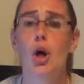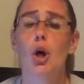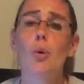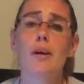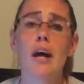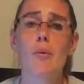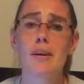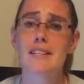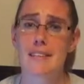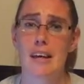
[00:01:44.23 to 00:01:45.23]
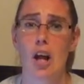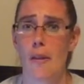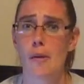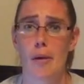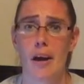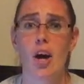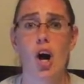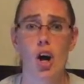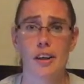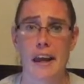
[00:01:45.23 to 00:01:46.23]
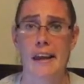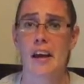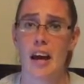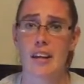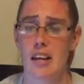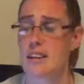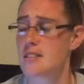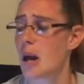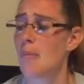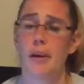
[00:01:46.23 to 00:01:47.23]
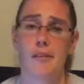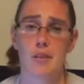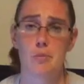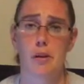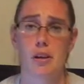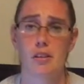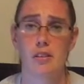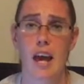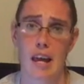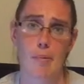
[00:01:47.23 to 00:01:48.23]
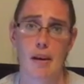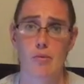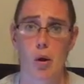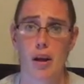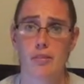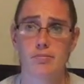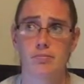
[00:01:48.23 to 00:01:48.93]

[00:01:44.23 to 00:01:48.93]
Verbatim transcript: Who would not want to sit on their butt all day at a desk and play on Facebook and get paid for it?